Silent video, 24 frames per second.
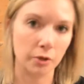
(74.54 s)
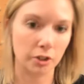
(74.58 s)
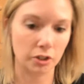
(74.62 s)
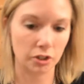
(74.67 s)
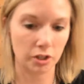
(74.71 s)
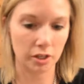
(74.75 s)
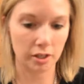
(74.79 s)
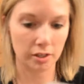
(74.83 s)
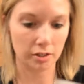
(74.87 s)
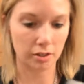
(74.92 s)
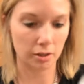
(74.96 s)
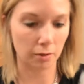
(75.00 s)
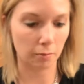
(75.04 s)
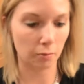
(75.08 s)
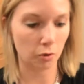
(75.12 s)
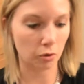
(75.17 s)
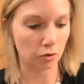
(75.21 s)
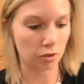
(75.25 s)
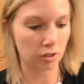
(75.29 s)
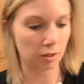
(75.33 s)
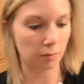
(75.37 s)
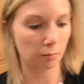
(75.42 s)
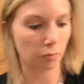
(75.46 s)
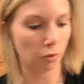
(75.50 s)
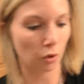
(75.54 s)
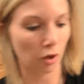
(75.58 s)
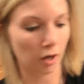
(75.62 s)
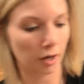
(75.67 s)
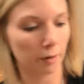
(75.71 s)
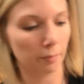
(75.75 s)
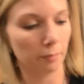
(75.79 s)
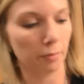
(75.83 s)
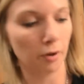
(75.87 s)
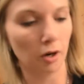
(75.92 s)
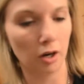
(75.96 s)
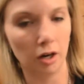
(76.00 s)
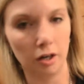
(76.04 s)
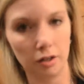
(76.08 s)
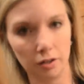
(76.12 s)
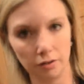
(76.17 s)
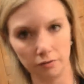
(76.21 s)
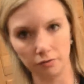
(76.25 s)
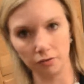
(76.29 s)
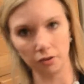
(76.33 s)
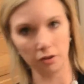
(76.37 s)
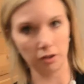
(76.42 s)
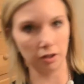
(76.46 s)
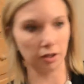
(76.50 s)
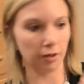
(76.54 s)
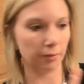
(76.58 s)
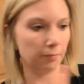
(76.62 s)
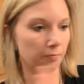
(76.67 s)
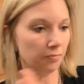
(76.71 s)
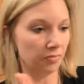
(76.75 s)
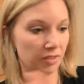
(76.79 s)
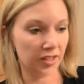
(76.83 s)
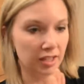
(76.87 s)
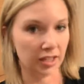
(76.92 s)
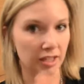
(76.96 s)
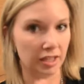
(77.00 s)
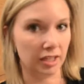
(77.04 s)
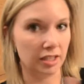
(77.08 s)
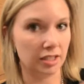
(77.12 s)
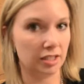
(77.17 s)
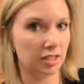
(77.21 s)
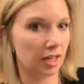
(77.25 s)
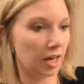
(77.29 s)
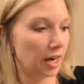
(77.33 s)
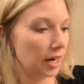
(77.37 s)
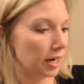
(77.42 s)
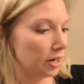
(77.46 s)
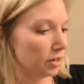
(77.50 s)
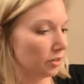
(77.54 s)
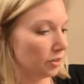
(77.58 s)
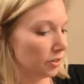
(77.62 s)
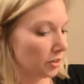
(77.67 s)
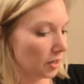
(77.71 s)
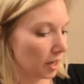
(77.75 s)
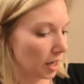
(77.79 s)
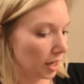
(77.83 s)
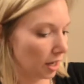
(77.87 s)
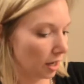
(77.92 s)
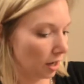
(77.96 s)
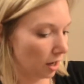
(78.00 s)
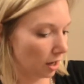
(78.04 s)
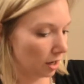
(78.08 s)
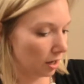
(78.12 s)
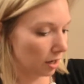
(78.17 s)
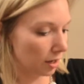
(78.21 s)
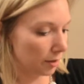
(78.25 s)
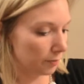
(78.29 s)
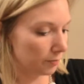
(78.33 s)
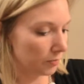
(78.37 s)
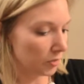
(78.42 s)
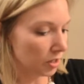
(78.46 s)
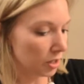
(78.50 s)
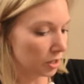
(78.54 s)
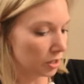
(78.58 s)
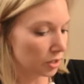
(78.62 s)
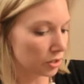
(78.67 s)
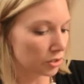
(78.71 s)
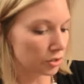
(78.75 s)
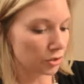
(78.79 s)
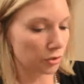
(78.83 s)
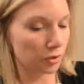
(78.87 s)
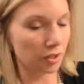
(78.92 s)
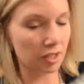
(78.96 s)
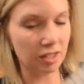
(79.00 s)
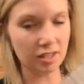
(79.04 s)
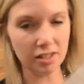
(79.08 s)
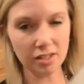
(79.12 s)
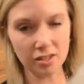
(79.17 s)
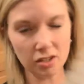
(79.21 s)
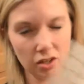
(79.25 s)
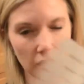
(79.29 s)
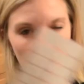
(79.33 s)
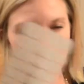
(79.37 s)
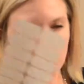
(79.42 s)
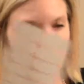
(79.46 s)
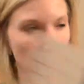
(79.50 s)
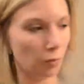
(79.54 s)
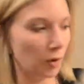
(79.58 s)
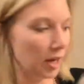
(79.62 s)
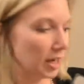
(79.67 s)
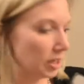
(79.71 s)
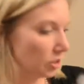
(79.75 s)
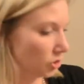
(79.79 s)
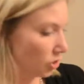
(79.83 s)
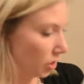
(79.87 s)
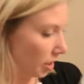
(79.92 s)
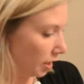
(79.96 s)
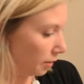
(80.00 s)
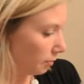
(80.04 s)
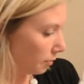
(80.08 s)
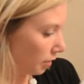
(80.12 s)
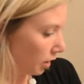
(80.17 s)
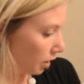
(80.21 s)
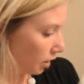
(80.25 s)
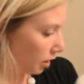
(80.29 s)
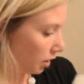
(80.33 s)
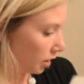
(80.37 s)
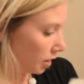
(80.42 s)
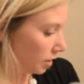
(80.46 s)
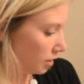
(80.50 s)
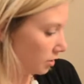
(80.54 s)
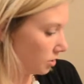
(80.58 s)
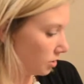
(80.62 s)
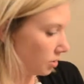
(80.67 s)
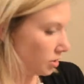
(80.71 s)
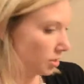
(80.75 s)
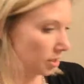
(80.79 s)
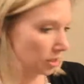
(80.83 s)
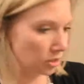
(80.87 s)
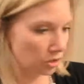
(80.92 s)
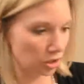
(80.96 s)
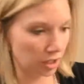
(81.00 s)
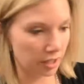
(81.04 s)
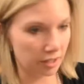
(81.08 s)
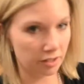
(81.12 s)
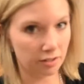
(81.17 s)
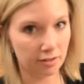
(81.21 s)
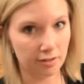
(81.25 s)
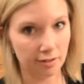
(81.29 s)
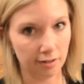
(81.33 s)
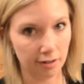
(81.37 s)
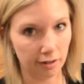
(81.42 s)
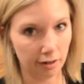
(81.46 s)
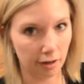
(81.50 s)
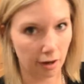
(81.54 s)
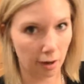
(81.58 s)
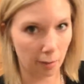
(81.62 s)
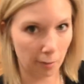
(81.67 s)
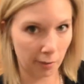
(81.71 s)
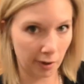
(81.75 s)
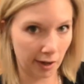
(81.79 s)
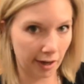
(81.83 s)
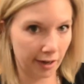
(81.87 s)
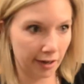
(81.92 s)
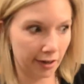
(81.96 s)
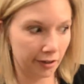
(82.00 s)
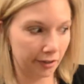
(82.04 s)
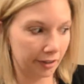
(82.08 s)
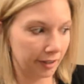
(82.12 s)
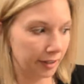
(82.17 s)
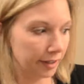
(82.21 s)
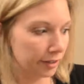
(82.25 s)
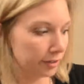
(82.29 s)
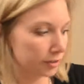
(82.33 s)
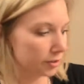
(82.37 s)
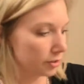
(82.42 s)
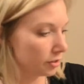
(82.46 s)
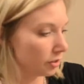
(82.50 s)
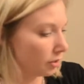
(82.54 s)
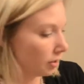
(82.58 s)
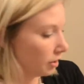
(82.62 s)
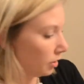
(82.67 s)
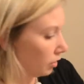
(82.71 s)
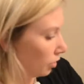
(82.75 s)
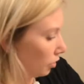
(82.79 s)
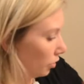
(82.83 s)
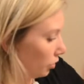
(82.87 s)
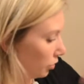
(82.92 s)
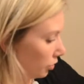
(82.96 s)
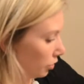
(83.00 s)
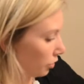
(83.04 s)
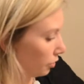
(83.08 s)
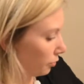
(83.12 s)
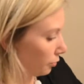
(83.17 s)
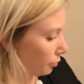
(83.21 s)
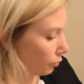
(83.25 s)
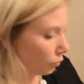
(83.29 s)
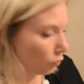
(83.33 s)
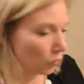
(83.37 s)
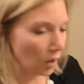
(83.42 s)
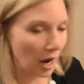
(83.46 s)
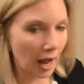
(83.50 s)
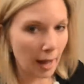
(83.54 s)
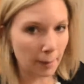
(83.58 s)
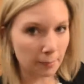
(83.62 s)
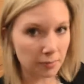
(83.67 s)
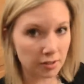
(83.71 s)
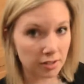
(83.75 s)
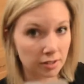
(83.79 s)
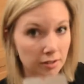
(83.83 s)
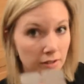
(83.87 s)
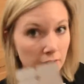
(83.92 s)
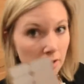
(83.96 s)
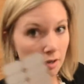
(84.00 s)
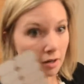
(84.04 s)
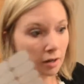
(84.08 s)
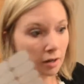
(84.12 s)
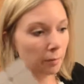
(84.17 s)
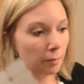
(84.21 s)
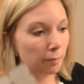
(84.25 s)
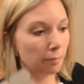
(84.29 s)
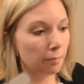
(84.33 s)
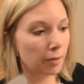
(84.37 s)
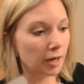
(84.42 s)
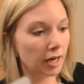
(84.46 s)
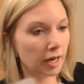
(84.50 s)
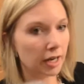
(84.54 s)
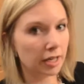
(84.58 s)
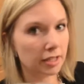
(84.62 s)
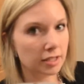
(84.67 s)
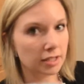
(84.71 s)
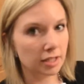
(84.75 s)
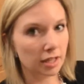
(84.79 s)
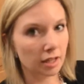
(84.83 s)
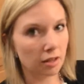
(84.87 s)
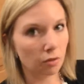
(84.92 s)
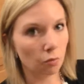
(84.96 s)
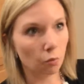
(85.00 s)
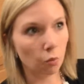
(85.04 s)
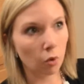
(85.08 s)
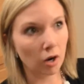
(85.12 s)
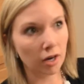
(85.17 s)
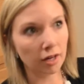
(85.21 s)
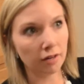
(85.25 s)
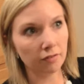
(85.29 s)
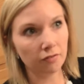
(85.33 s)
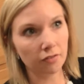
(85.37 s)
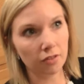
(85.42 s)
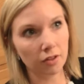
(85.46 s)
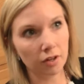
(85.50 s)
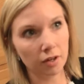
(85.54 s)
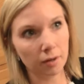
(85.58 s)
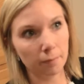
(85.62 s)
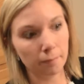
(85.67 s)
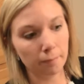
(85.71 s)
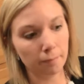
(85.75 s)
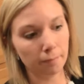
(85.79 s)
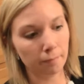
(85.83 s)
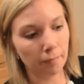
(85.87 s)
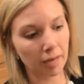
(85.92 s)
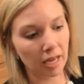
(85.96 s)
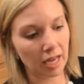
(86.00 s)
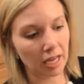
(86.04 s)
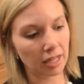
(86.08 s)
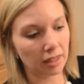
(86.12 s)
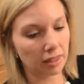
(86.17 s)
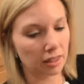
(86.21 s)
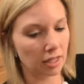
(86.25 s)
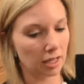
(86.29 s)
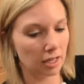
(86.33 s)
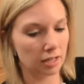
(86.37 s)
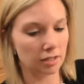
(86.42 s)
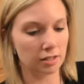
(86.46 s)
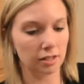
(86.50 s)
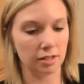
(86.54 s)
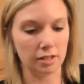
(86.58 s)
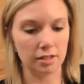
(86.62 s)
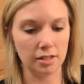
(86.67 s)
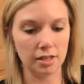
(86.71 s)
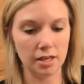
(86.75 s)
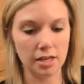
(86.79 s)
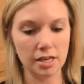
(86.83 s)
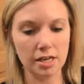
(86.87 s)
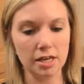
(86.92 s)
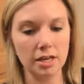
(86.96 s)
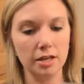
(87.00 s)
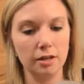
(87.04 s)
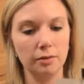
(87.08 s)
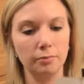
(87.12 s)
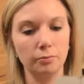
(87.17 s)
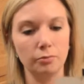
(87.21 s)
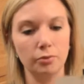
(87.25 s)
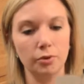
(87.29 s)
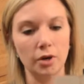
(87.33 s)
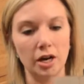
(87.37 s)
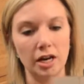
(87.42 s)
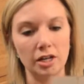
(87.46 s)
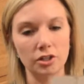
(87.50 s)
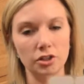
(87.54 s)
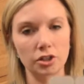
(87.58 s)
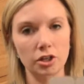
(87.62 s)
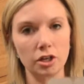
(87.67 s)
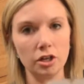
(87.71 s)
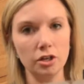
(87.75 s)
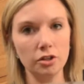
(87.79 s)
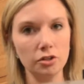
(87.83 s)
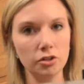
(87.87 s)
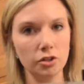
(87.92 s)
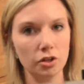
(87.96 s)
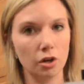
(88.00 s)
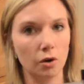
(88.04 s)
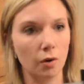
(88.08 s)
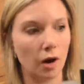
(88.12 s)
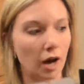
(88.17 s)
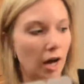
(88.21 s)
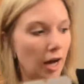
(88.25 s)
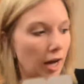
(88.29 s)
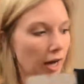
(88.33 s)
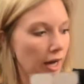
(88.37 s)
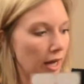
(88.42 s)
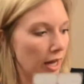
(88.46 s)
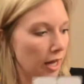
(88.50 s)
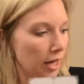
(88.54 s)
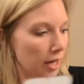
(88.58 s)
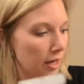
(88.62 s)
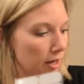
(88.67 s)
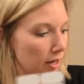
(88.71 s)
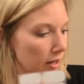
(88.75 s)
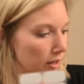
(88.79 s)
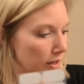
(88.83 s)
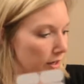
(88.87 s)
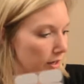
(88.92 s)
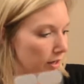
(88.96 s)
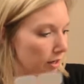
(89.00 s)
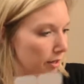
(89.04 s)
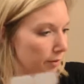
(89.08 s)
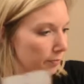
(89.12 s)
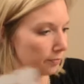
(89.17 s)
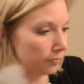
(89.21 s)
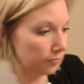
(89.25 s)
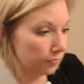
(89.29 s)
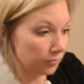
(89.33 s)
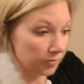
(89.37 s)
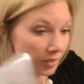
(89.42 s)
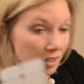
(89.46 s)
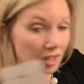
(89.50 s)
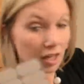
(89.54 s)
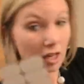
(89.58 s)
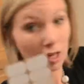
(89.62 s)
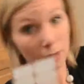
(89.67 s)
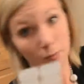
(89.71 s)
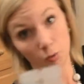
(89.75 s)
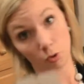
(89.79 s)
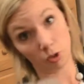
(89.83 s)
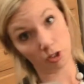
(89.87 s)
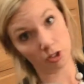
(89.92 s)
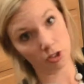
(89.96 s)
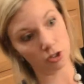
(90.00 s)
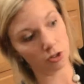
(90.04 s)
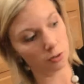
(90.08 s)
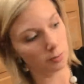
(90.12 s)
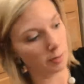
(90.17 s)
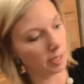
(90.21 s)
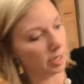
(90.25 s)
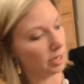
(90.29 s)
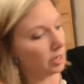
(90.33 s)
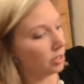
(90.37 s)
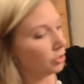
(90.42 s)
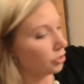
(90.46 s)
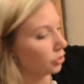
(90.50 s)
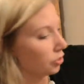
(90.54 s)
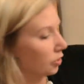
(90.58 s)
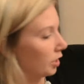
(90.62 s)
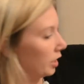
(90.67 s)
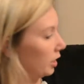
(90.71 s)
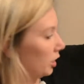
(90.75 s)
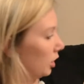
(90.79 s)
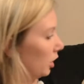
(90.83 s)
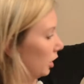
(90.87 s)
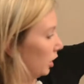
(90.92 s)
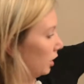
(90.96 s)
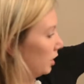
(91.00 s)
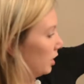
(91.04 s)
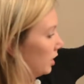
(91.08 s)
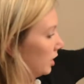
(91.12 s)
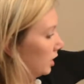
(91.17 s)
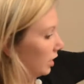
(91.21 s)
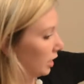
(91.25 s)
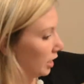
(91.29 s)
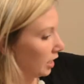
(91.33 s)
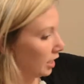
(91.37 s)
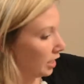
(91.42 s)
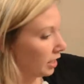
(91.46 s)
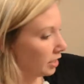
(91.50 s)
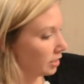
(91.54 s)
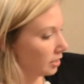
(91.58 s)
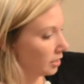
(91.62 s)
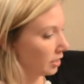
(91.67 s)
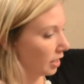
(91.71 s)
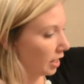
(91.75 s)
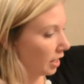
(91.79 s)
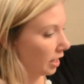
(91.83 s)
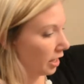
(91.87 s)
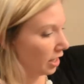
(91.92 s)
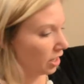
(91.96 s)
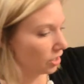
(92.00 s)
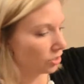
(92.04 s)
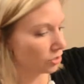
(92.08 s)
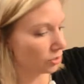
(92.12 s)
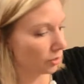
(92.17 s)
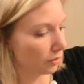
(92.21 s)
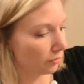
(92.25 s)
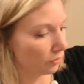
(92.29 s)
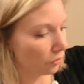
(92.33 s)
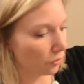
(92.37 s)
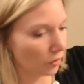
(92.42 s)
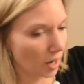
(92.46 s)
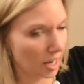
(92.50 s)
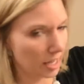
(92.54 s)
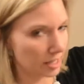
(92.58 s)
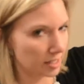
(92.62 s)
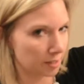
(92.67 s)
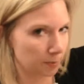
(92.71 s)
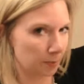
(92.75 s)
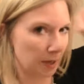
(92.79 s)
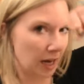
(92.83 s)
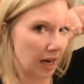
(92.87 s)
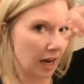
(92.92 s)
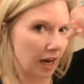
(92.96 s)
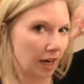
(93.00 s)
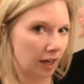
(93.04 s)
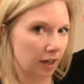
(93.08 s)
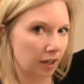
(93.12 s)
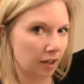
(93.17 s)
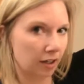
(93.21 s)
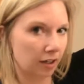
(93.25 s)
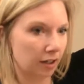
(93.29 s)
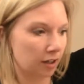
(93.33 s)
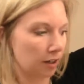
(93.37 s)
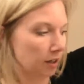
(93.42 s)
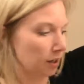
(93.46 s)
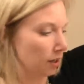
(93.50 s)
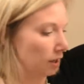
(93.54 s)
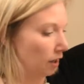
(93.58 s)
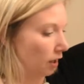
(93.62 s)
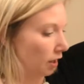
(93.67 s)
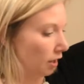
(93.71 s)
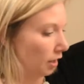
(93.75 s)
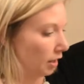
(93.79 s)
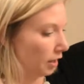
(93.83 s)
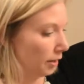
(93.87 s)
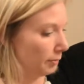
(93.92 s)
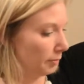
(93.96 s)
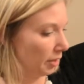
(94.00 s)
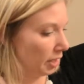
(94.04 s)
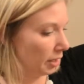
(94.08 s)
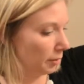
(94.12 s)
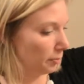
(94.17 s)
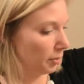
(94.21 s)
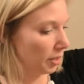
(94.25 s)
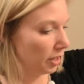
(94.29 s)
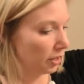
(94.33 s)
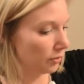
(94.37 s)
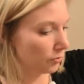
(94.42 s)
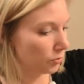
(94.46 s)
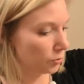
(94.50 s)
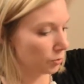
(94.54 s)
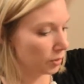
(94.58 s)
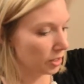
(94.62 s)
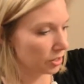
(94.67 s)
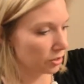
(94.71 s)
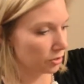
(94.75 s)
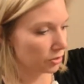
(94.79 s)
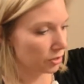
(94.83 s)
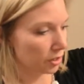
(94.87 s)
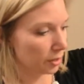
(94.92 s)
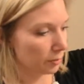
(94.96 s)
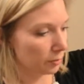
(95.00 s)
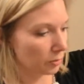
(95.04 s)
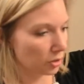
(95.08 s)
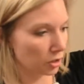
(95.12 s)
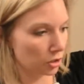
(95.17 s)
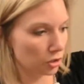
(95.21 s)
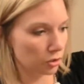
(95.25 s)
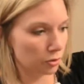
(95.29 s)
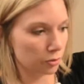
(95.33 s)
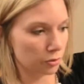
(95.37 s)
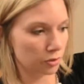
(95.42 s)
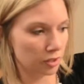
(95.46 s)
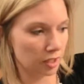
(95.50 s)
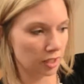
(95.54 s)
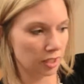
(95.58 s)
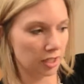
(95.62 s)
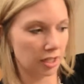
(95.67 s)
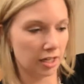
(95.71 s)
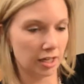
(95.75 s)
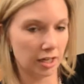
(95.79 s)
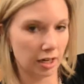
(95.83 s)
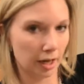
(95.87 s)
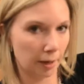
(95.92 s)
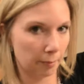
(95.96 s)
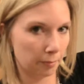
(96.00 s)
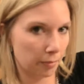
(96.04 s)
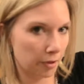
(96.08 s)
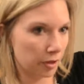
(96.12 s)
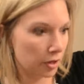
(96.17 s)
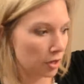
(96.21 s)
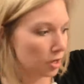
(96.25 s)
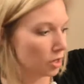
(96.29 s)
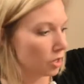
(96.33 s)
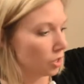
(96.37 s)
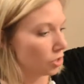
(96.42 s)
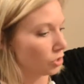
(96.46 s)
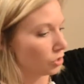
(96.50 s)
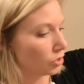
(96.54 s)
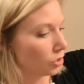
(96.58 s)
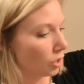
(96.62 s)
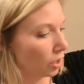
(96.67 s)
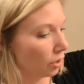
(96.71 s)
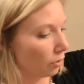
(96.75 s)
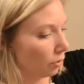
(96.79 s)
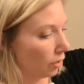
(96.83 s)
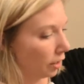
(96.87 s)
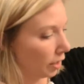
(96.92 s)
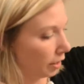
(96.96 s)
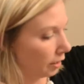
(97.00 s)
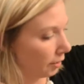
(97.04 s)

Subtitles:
which is the most important part of the entire thing. So this is not the way Jamberry suggests to apply your nails or your wraps, but one of the main things is heat and pressure. So I'm going to use my hair straightener, and then I also have a rice pack and a pair of tweezers that I'm going to use in heat up. So,